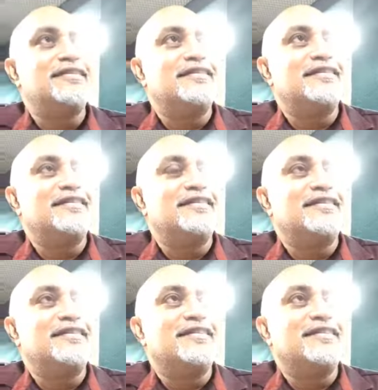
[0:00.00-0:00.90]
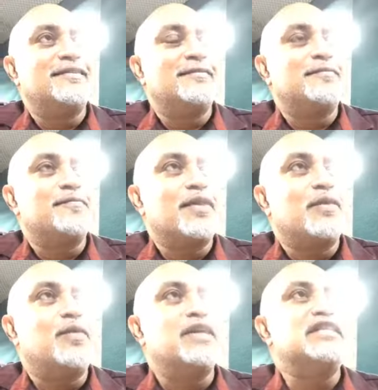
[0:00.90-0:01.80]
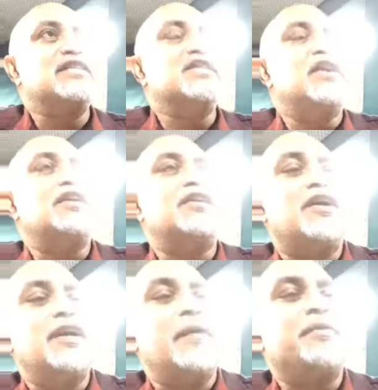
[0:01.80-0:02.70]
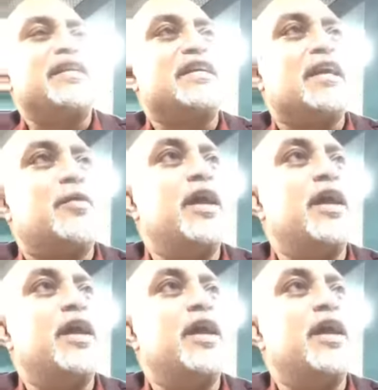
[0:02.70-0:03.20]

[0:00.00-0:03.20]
So once it's not done in a particular way,